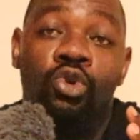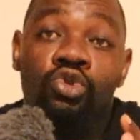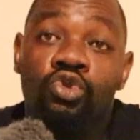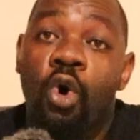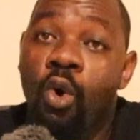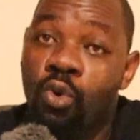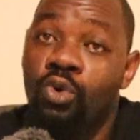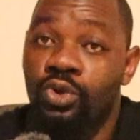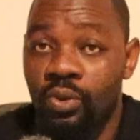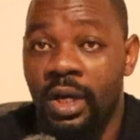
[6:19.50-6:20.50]
know
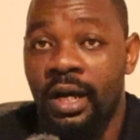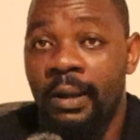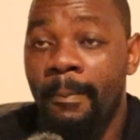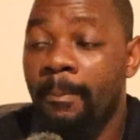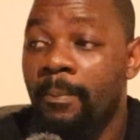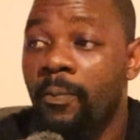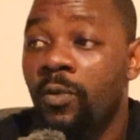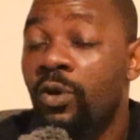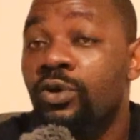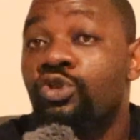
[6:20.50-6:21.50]
who you are,
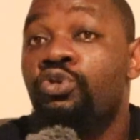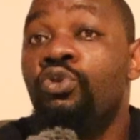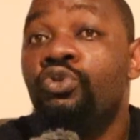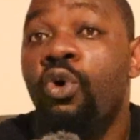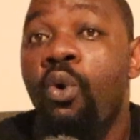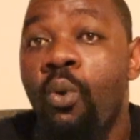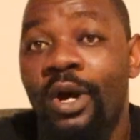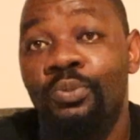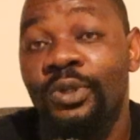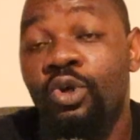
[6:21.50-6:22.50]
to know
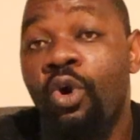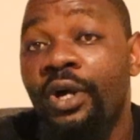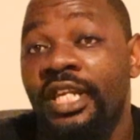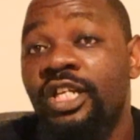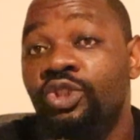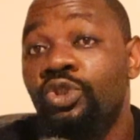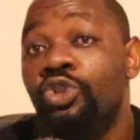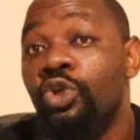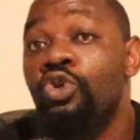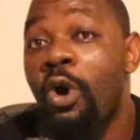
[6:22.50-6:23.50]
what will connect you
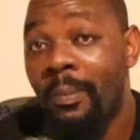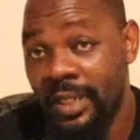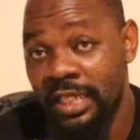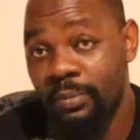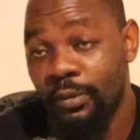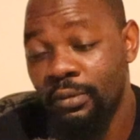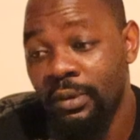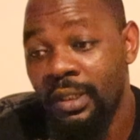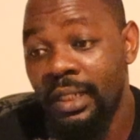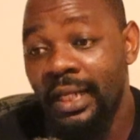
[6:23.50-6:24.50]
to your people,
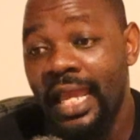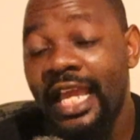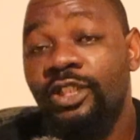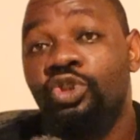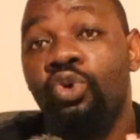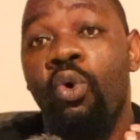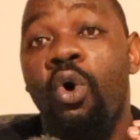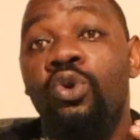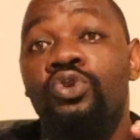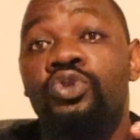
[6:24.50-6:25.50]
and to
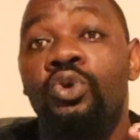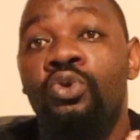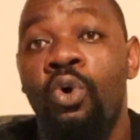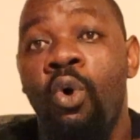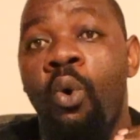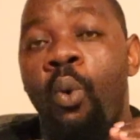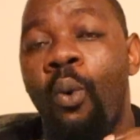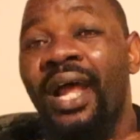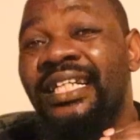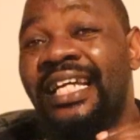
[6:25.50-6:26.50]
also know
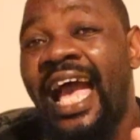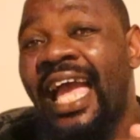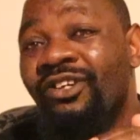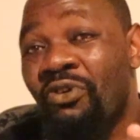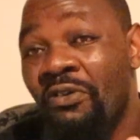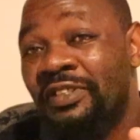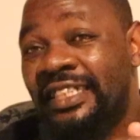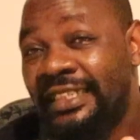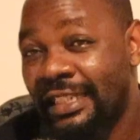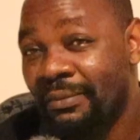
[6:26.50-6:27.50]
what kind of
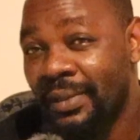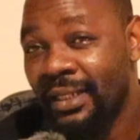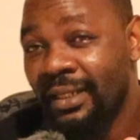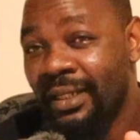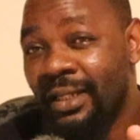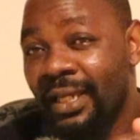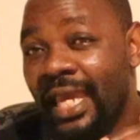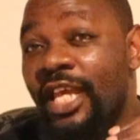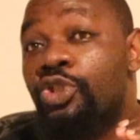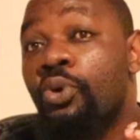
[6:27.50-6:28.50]
steaming
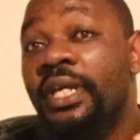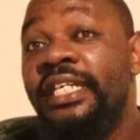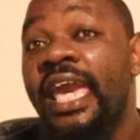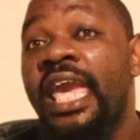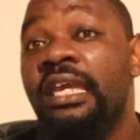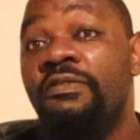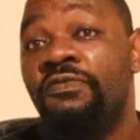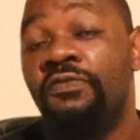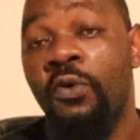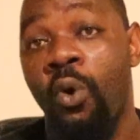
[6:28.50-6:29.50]
it's okay
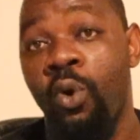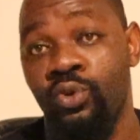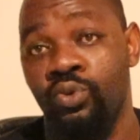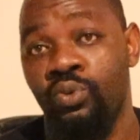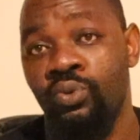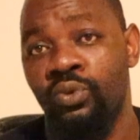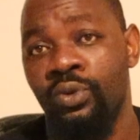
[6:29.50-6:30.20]
for you.